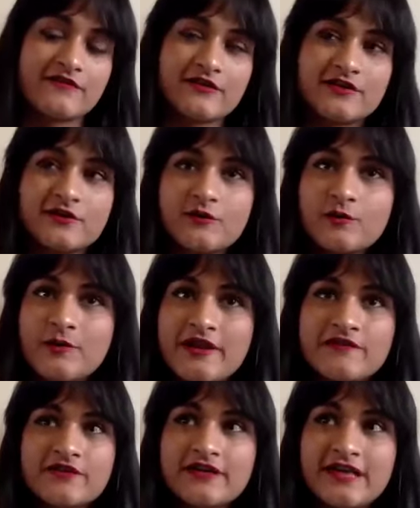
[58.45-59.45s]
ever
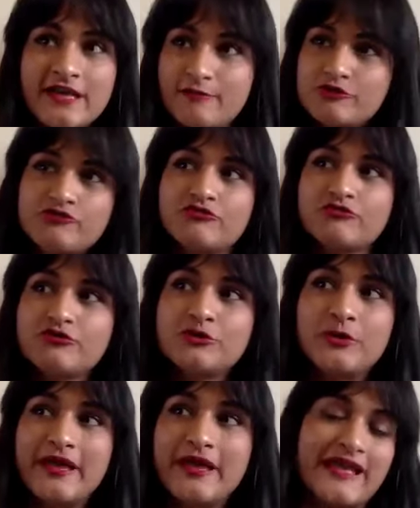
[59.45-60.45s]
whenever it came to
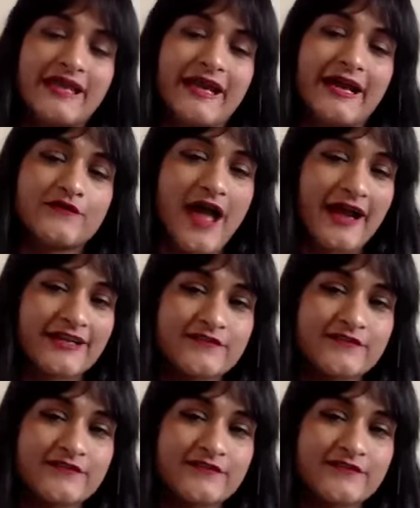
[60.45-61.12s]
doing any kind of